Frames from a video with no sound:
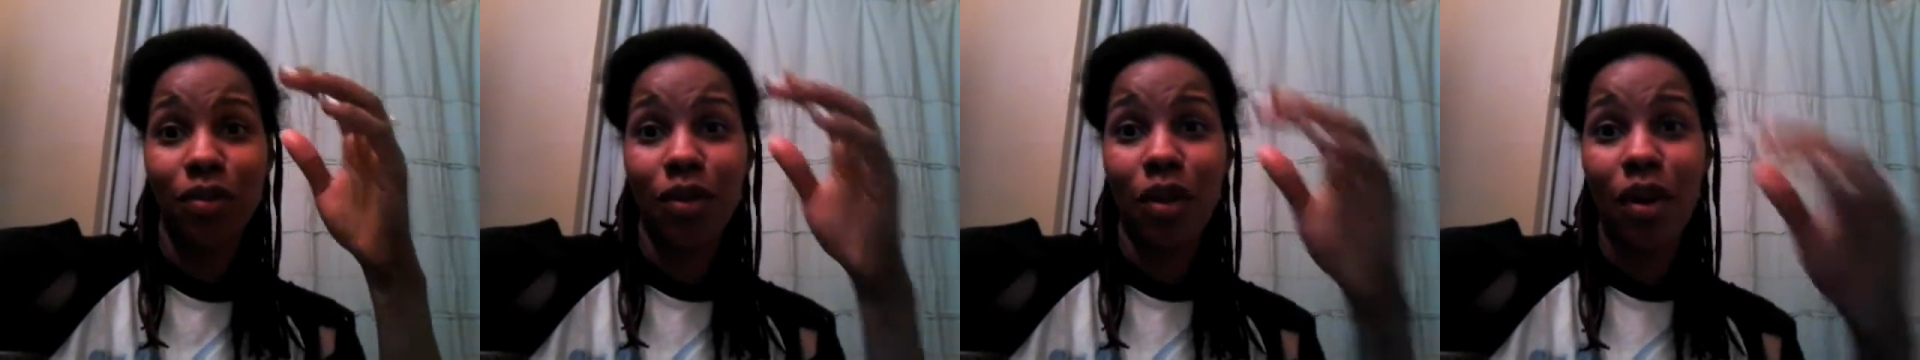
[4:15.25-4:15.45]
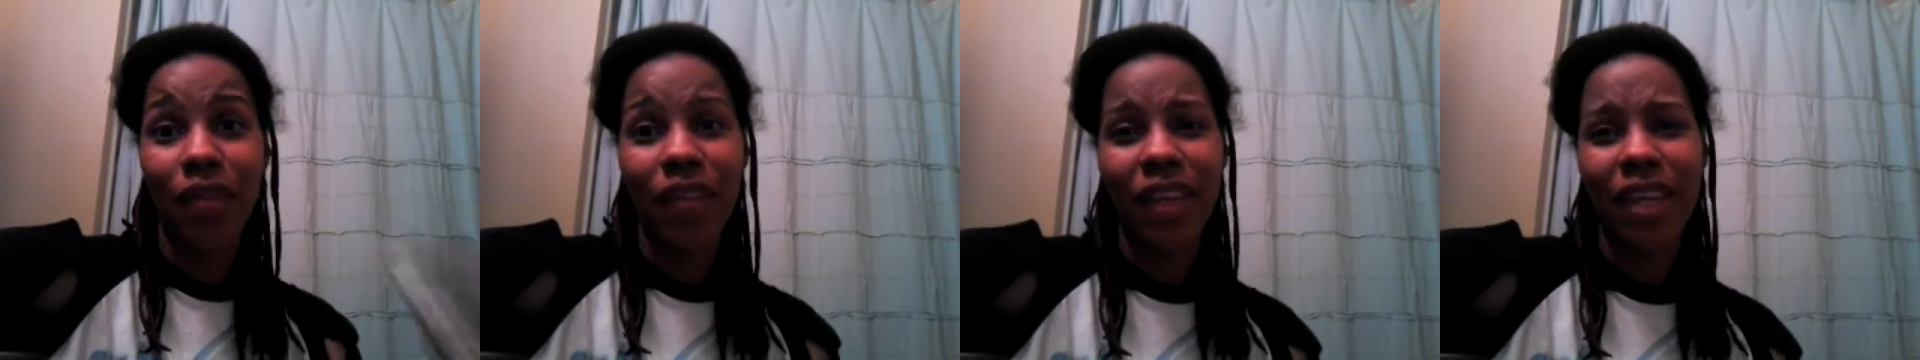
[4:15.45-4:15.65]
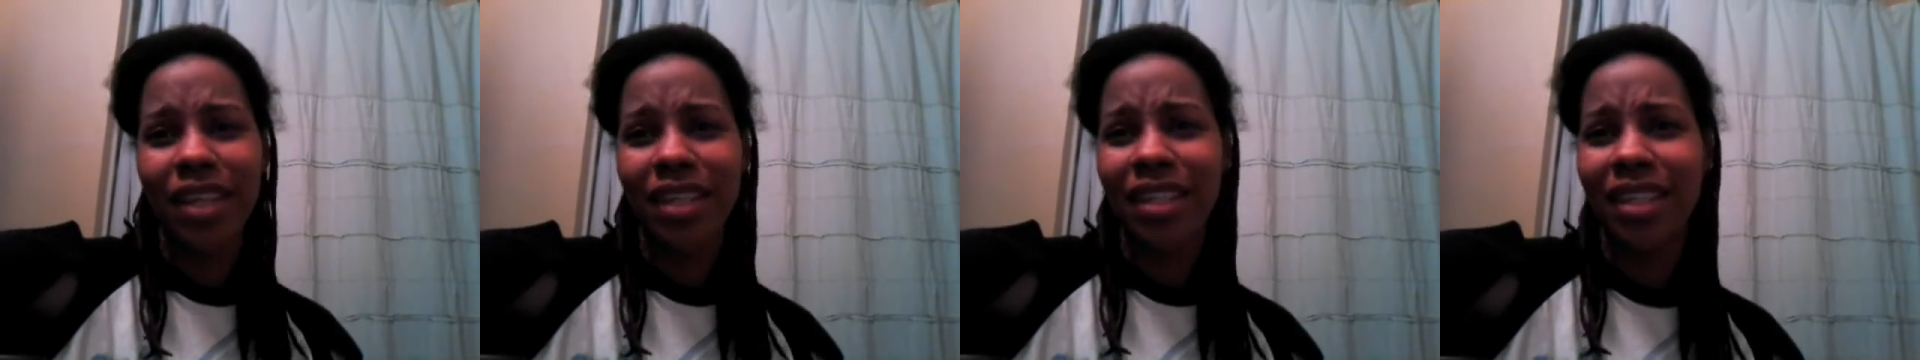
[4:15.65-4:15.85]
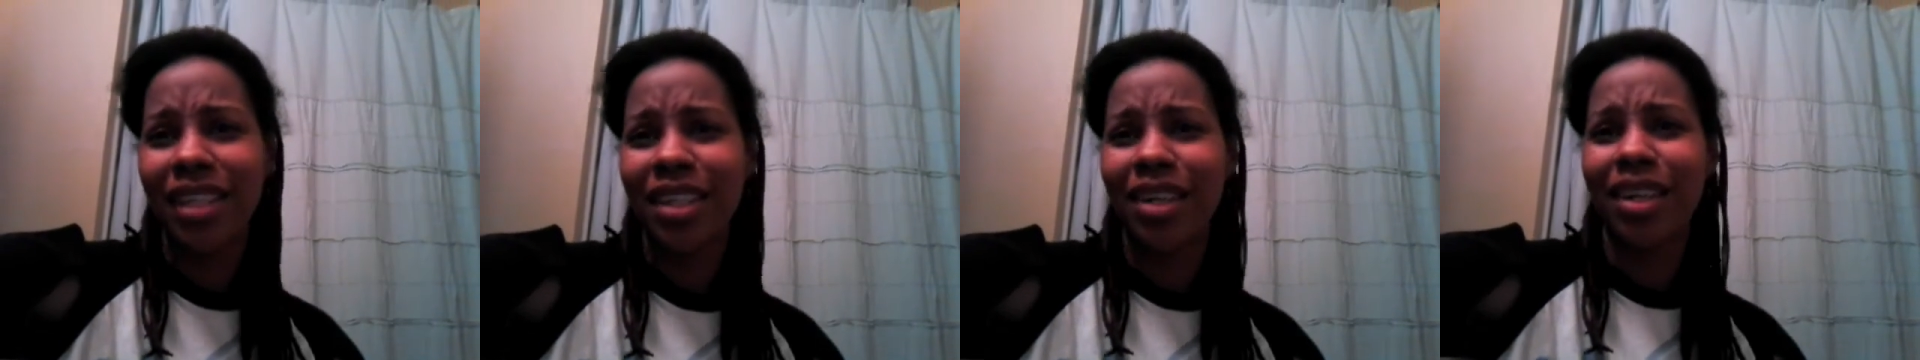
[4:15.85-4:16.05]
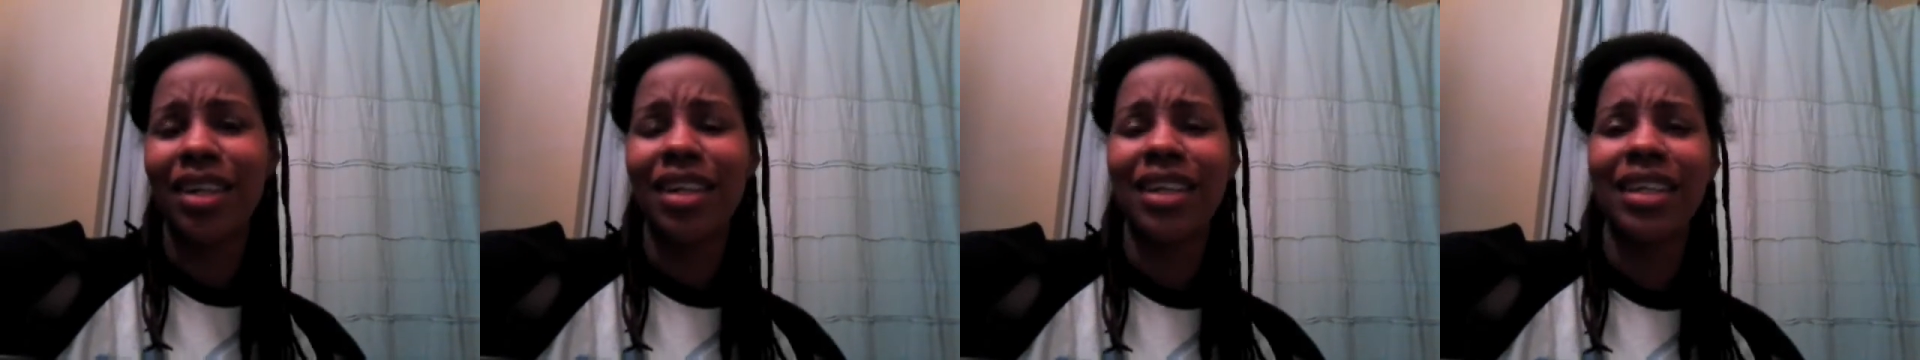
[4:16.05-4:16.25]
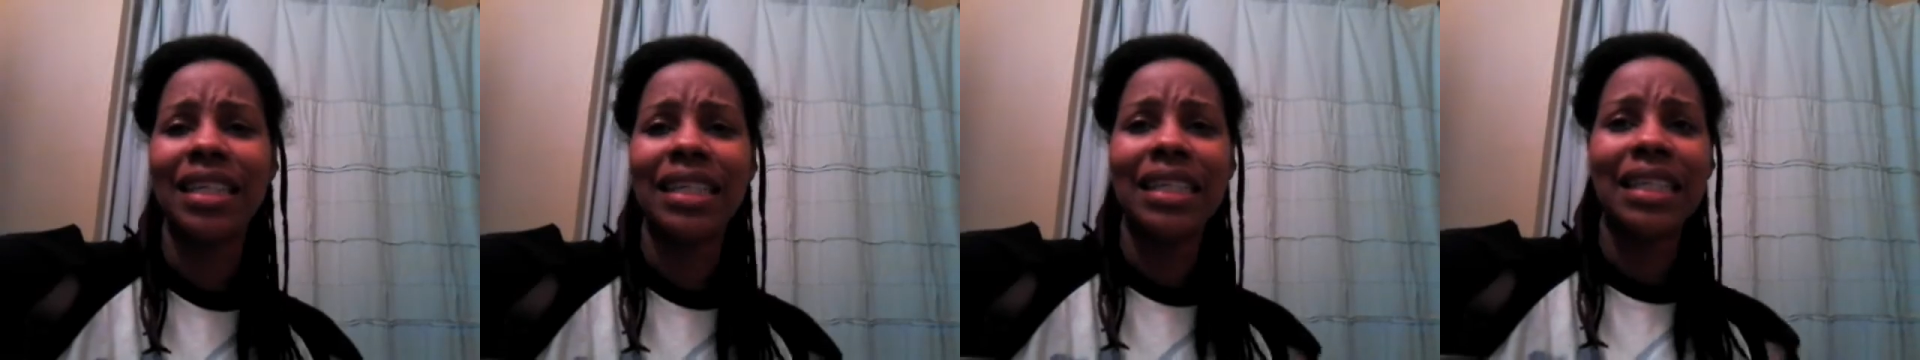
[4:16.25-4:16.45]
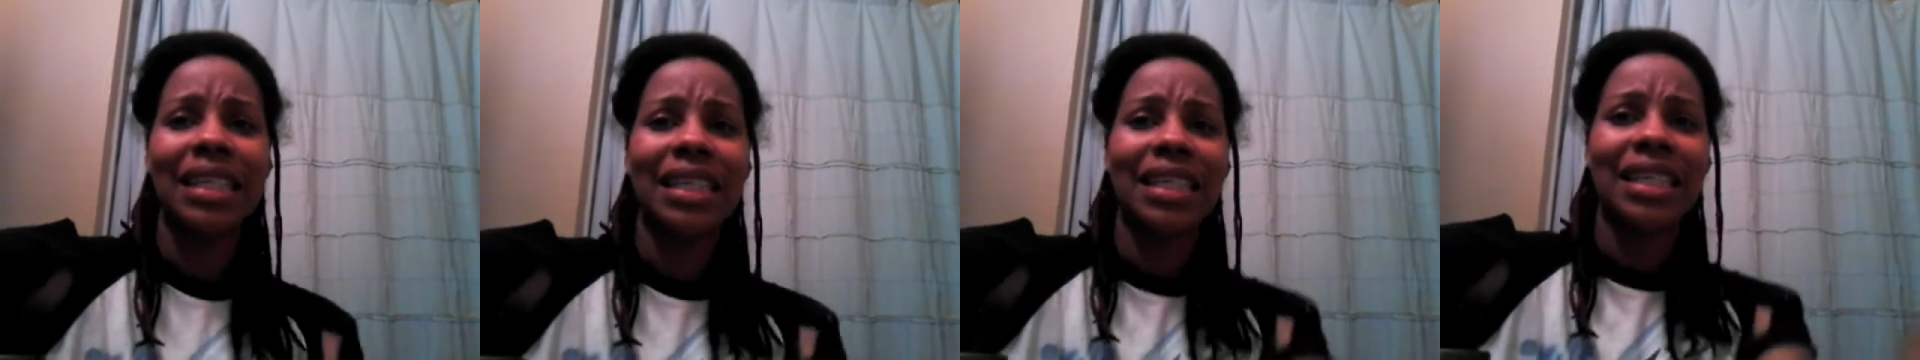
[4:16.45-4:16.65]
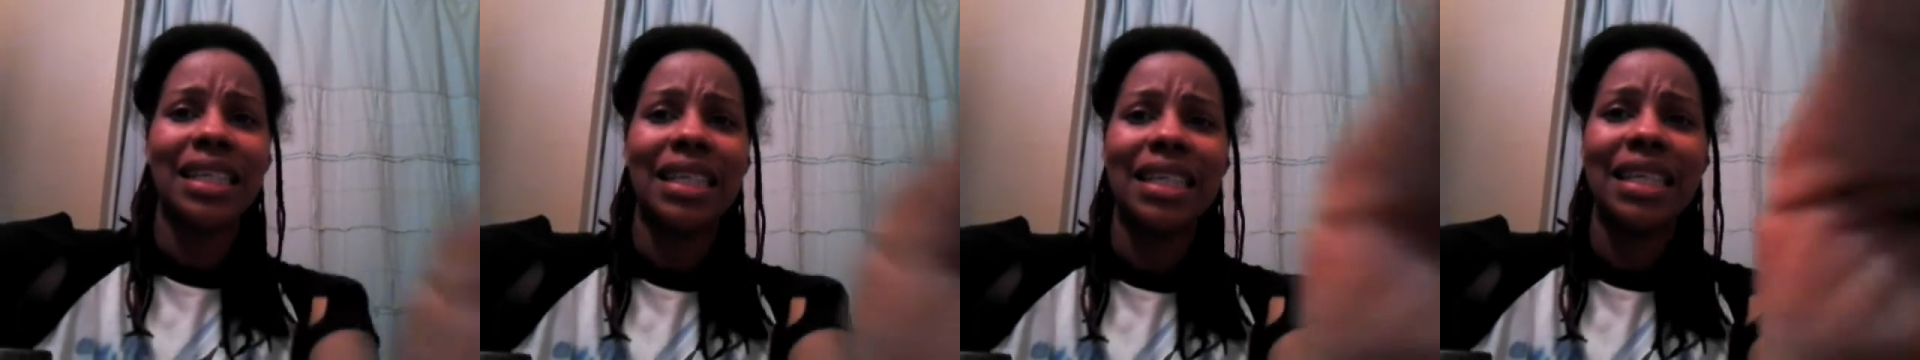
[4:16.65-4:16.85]
on the end of the yarn
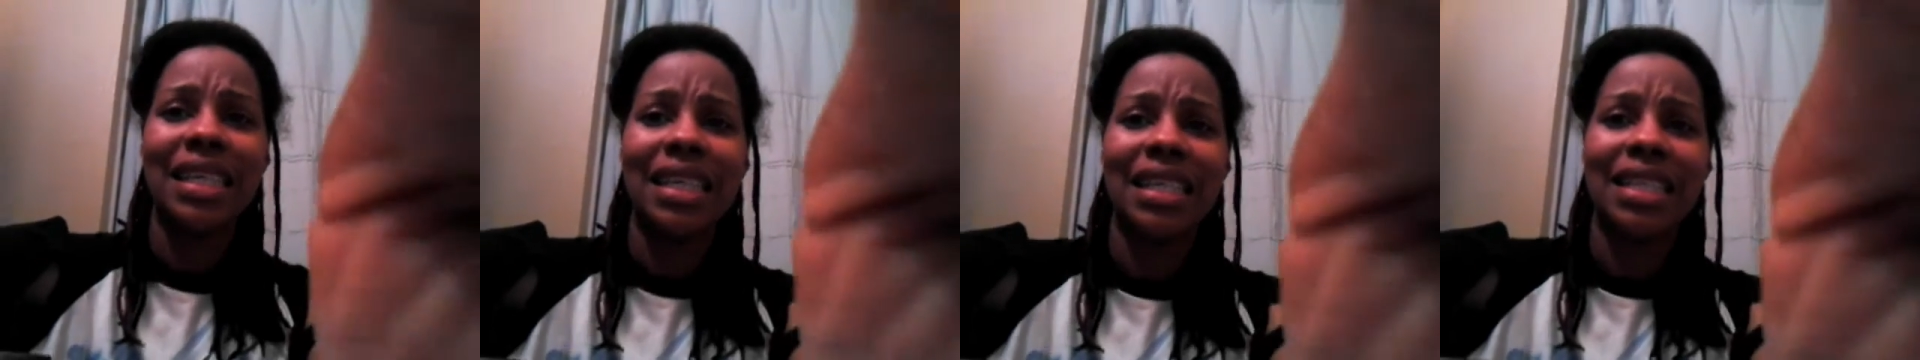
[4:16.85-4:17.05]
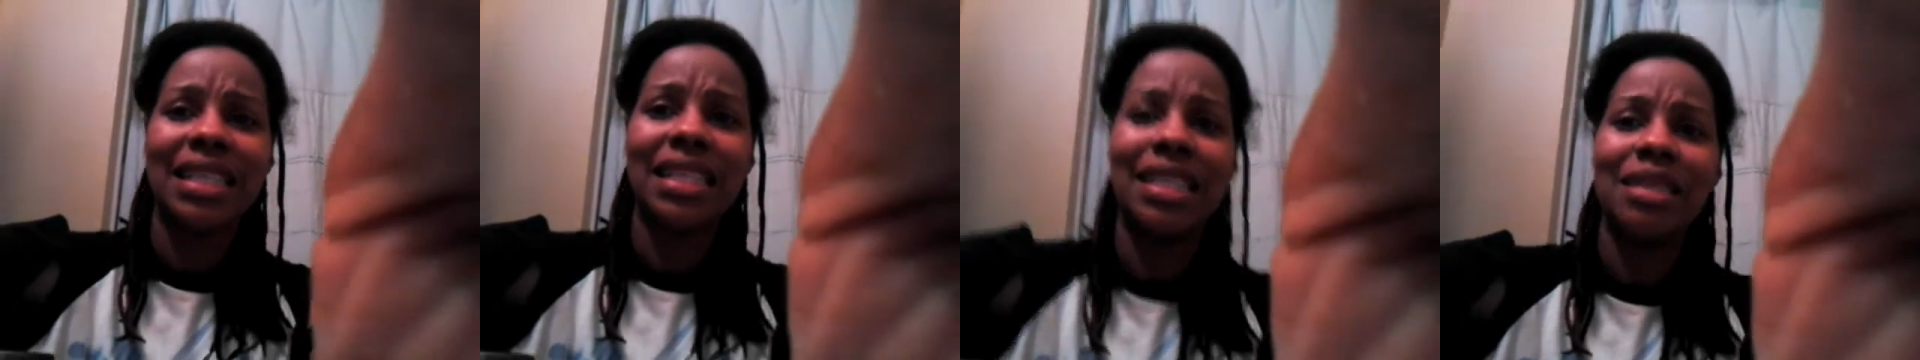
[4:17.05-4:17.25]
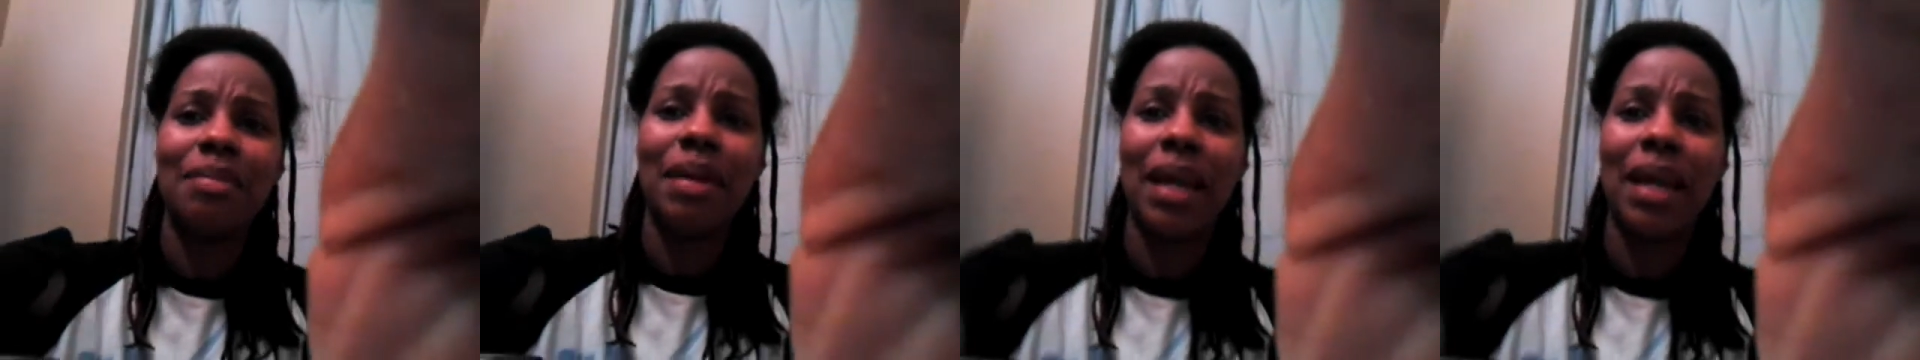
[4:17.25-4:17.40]
because